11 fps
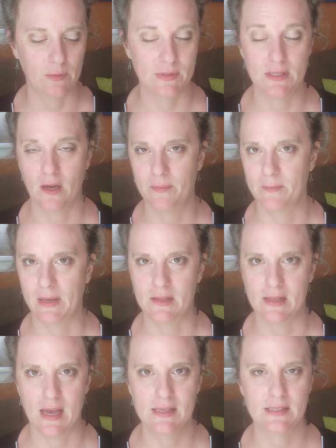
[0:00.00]
I was top in my
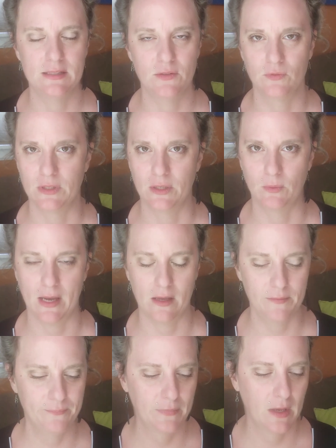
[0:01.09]
class. I did really
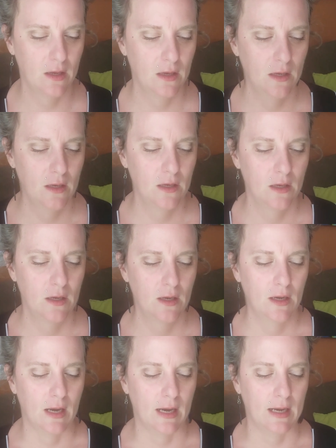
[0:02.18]
well.
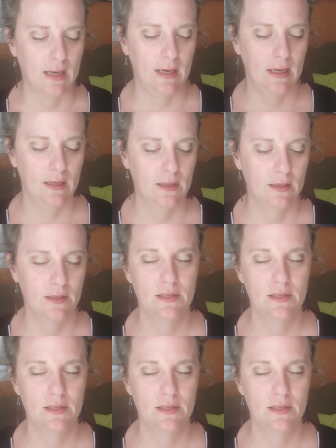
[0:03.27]
I